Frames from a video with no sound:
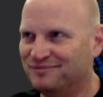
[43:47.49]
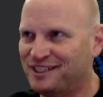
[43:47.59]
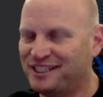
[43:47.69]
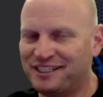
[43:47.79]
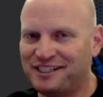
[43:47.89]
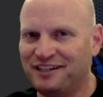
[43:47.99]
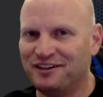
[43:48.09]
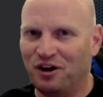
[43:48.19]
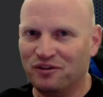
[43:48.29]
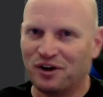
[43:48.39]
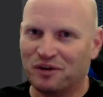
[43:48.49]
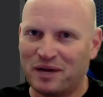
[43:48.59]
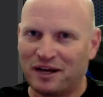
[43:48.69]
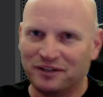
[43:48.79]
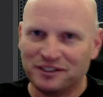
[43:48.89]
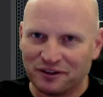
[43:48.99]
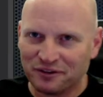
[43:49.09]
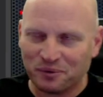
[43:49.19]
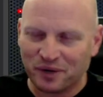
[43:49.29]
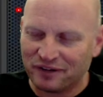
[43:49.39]
16 golf cart batteries
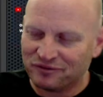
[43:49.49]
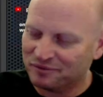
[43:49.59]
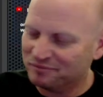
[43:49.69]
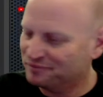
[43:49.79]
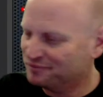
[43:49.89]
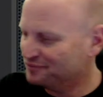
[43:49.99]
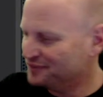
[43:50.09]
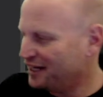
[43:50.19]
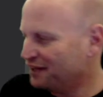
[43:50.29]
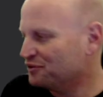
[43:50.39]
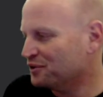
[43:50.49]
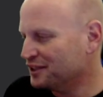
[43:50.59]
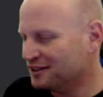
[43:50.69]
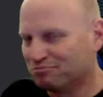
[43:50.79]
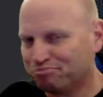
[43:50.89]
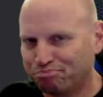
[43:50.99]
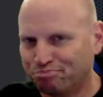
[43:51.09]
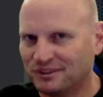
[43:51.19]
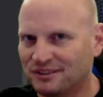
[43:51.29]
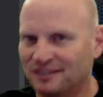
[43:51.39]
on their way from California. kind